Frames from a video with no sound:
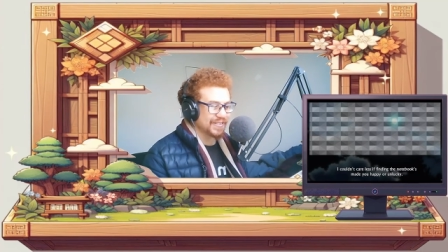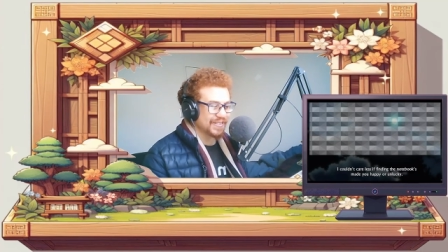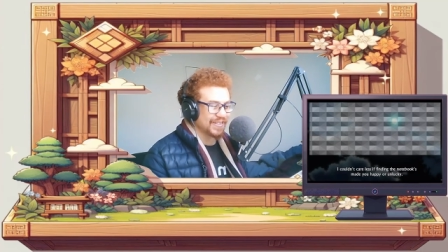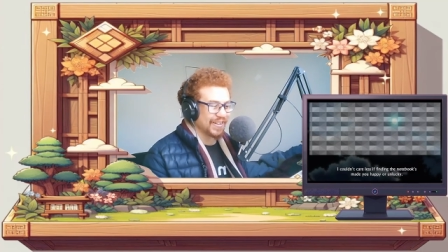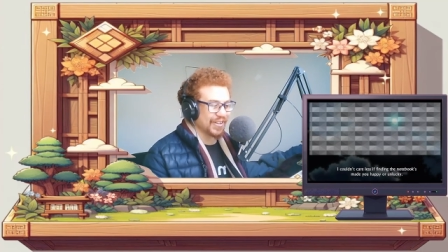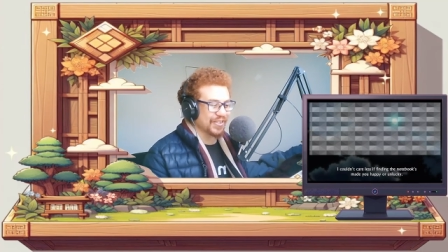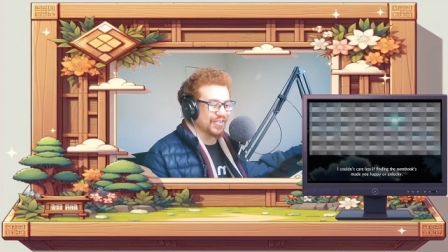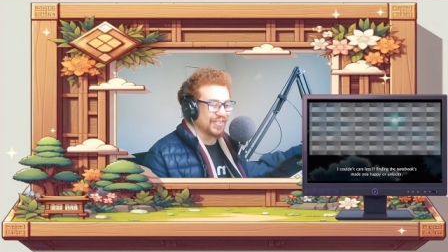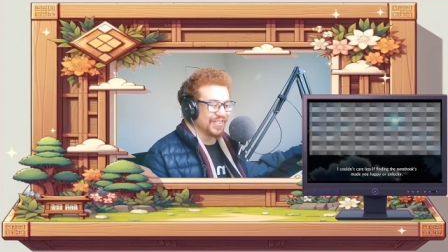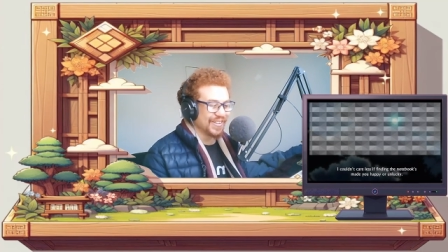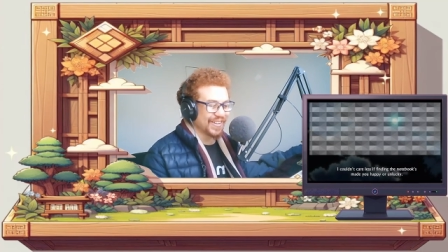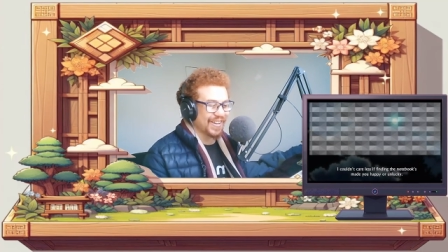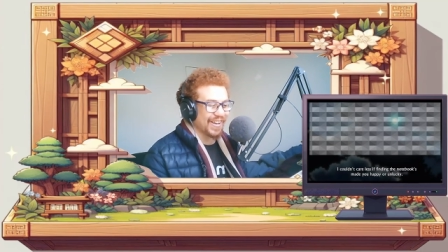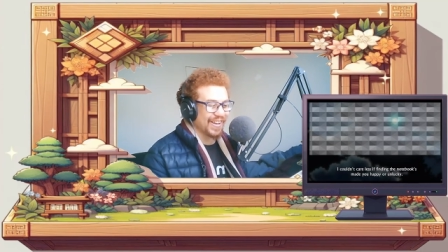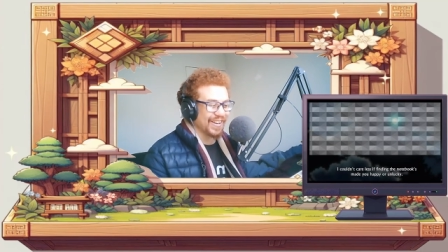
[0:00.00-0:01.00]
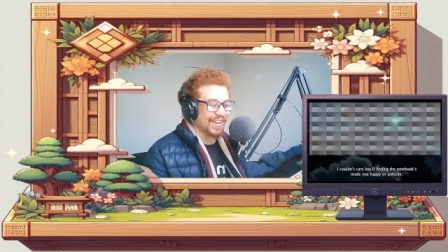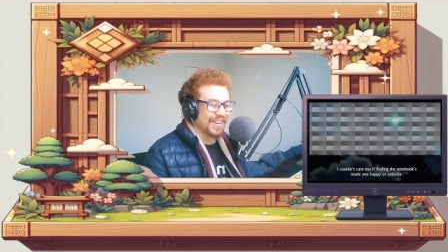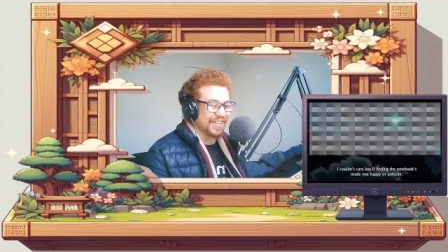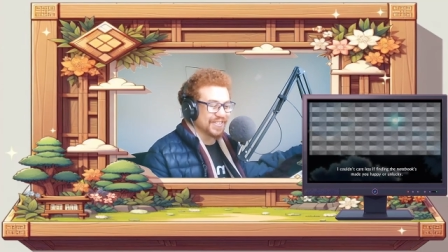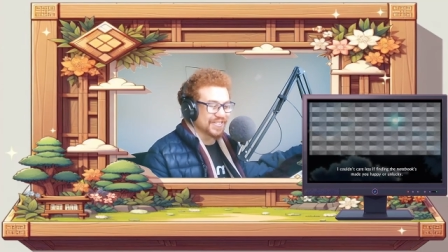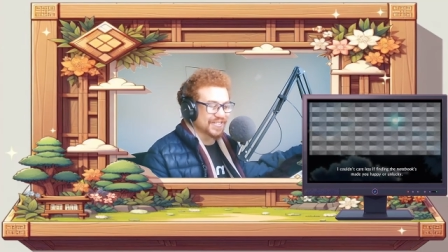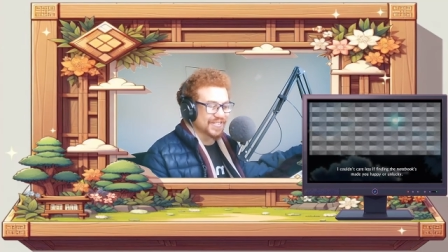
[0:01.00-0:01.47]
I couldn't care
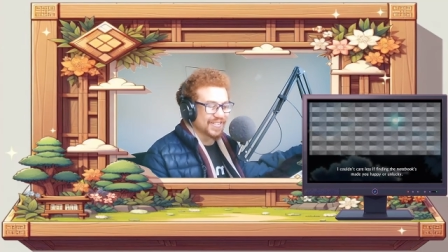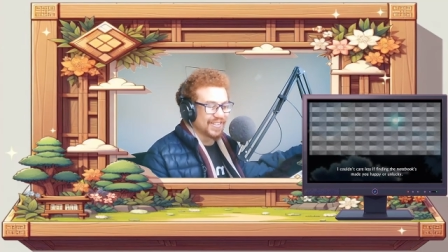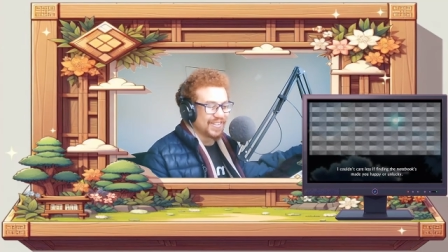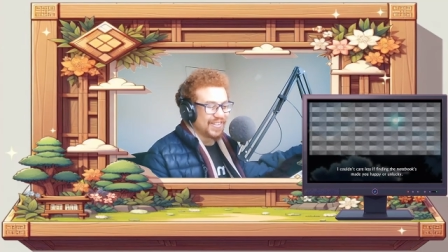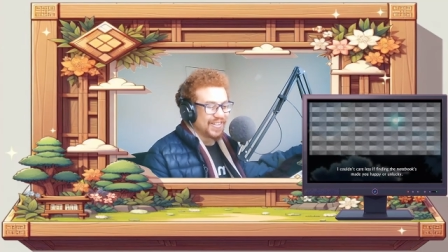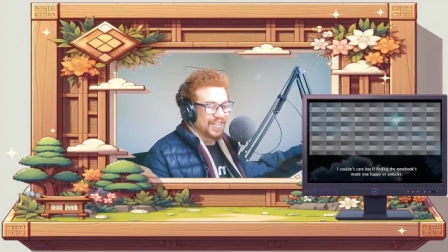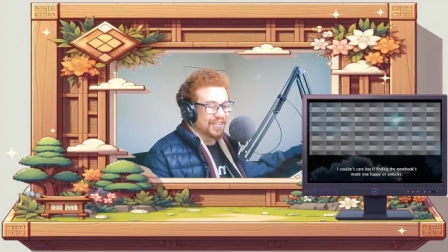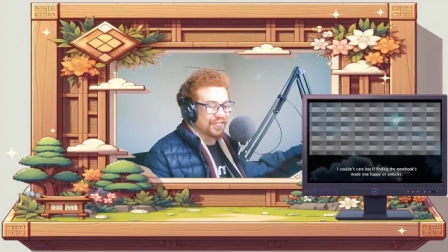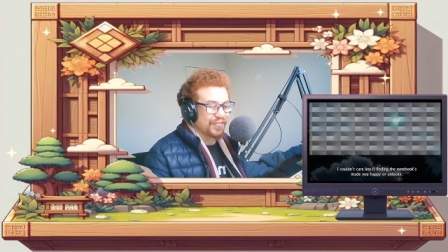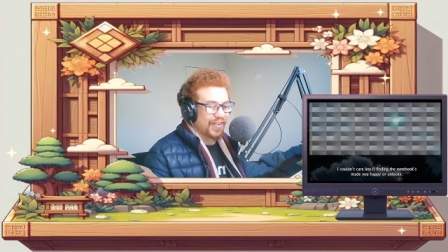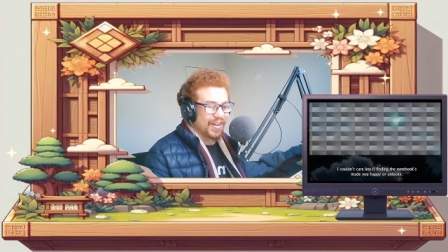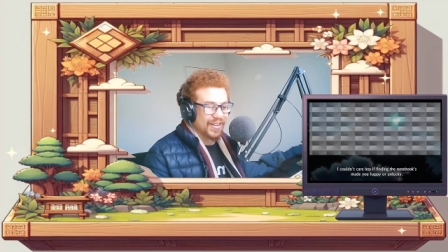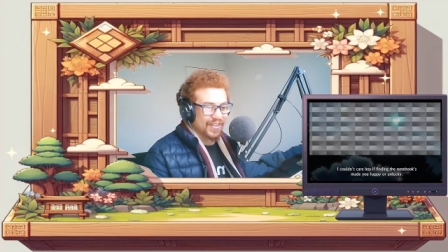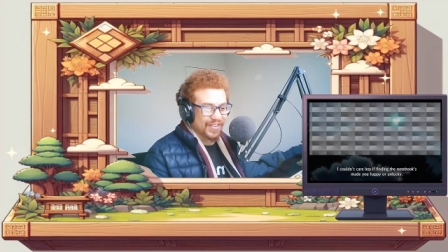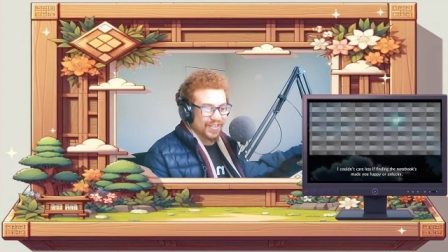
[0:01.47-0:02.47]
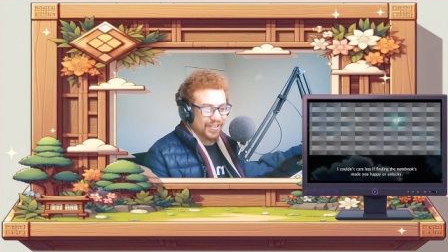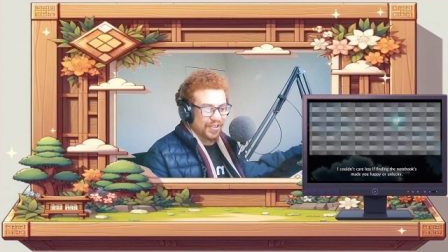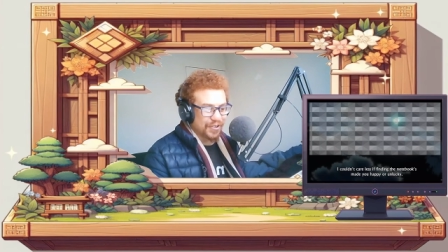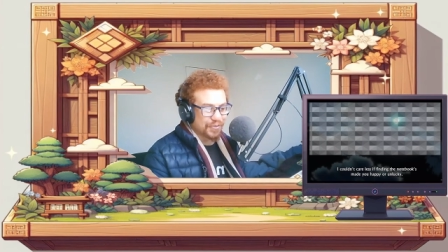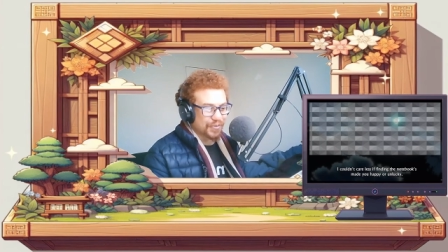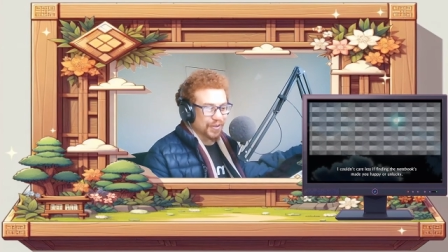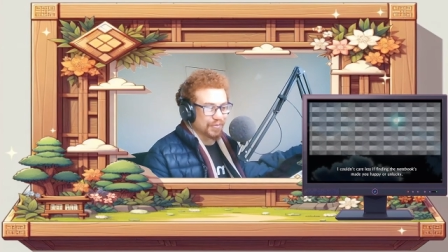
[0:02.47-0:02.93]
less if finding the
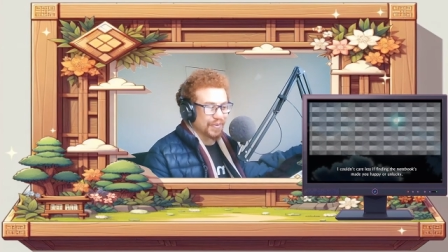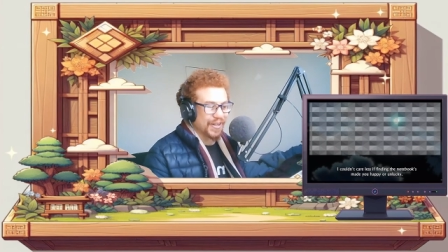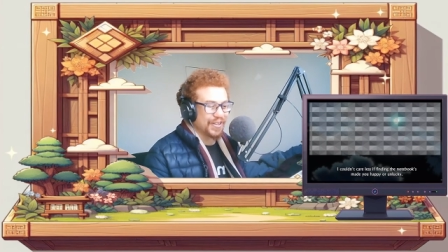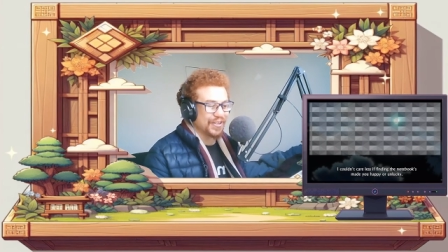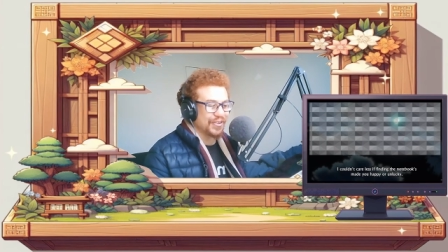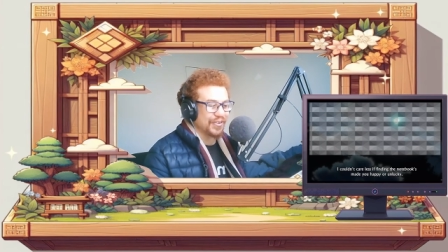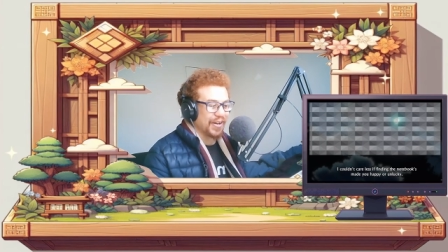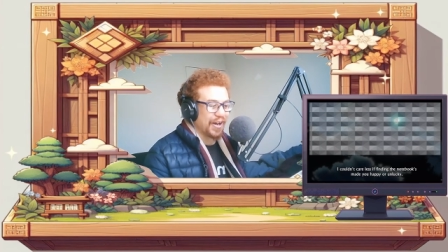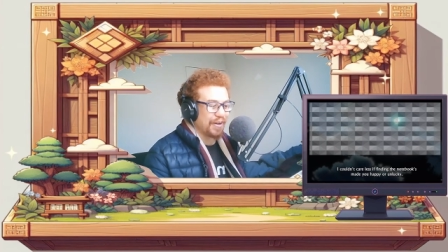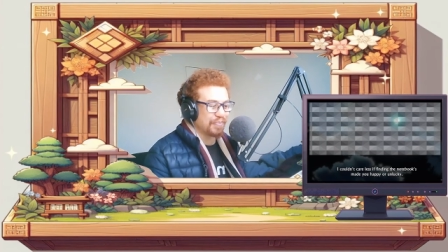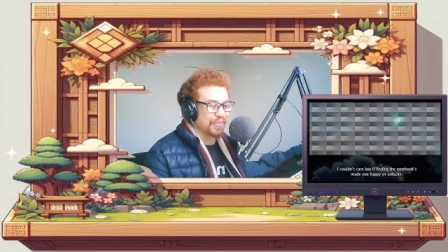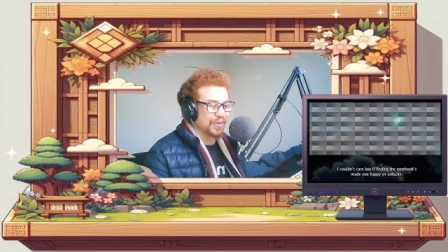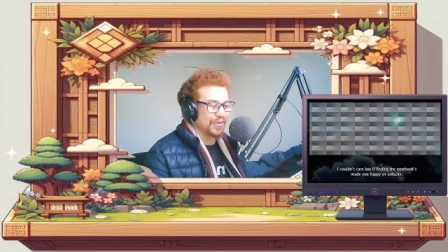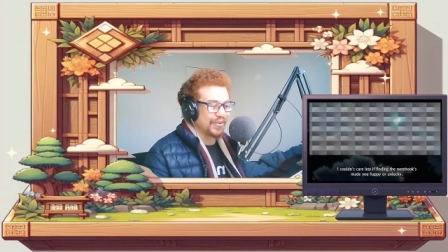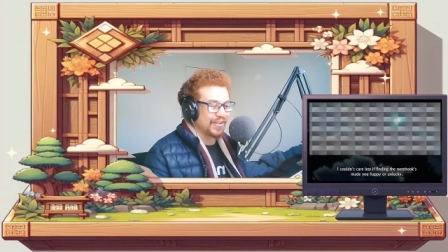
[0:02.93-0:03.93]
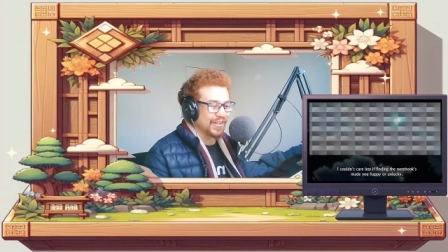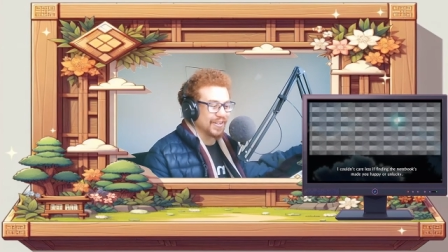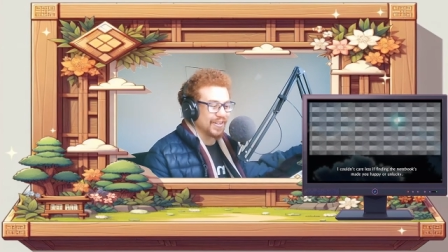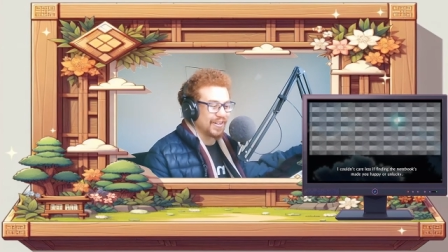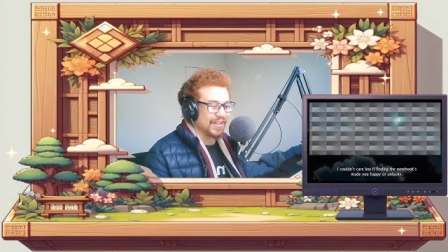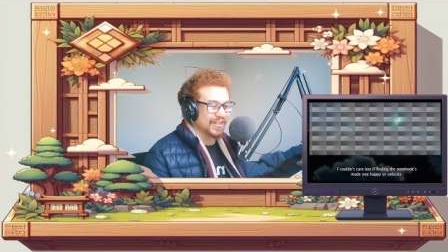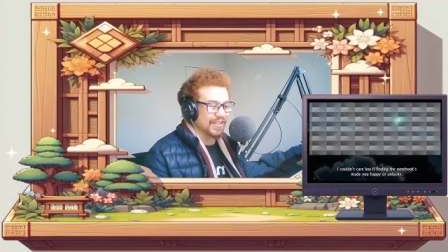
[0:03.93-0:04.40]
notebook made you happy or
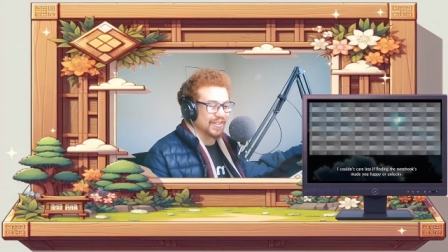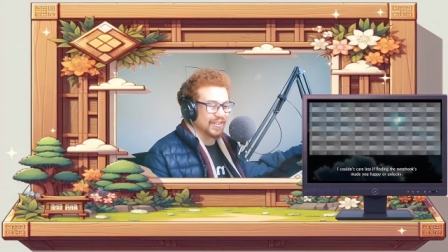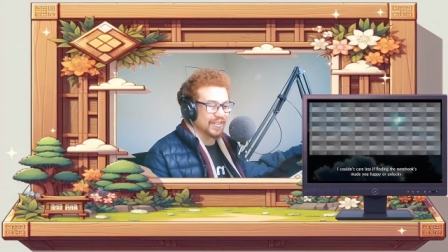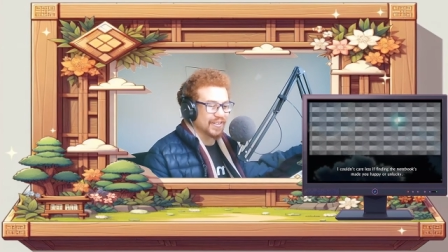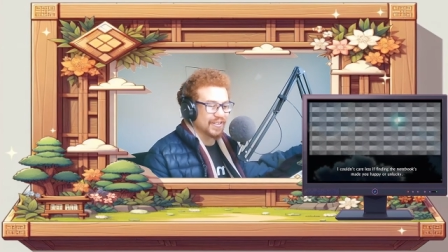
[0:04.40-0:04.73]
unlucky.